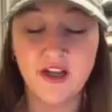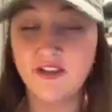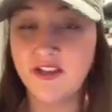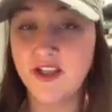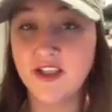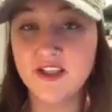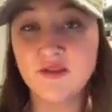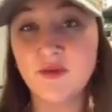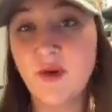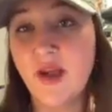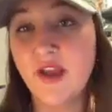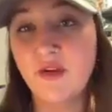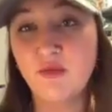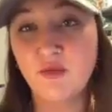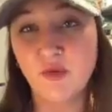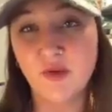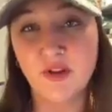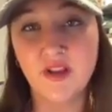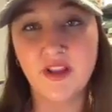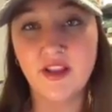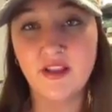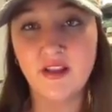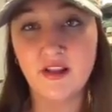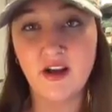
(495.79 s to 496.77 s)
That's why I
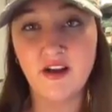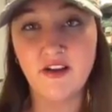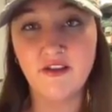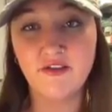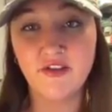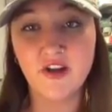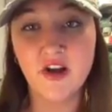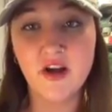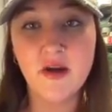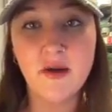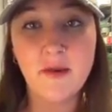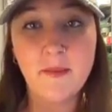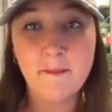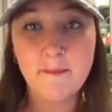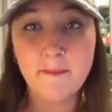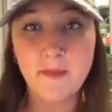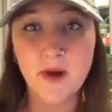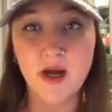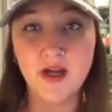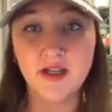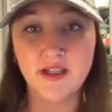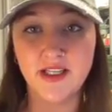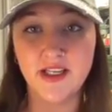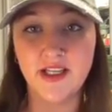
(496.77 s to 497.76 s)
really love
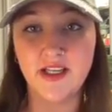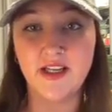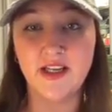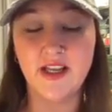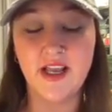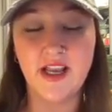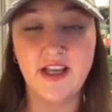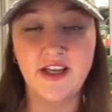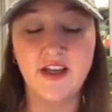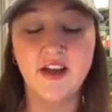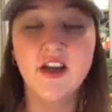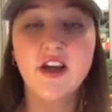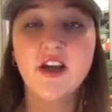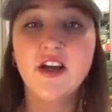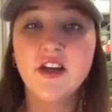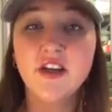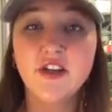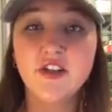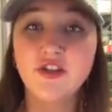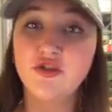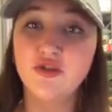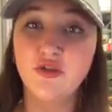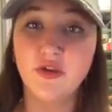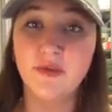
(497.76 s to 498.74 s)
bonding, and I
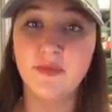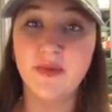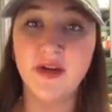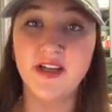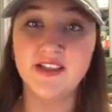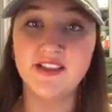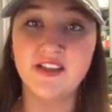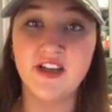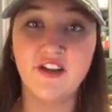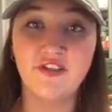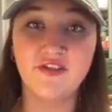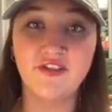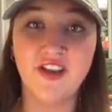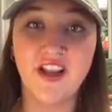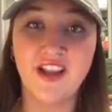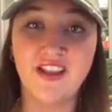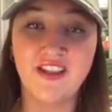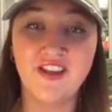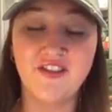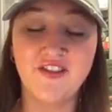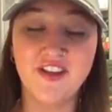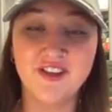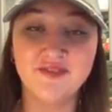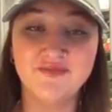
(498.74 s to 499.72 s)
do it myself and I
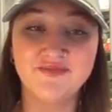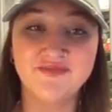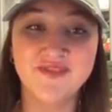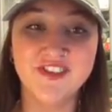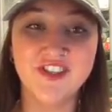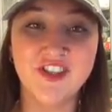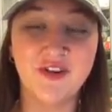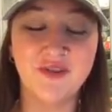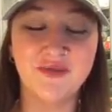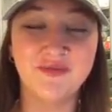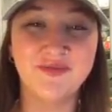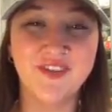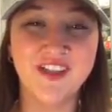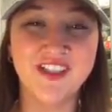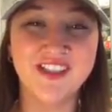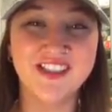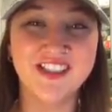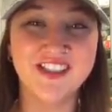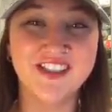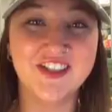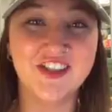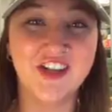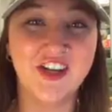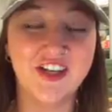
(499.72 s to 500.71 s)
love it. So let's
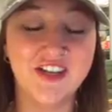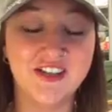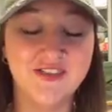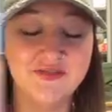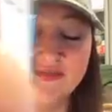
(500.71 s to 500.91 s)
get started.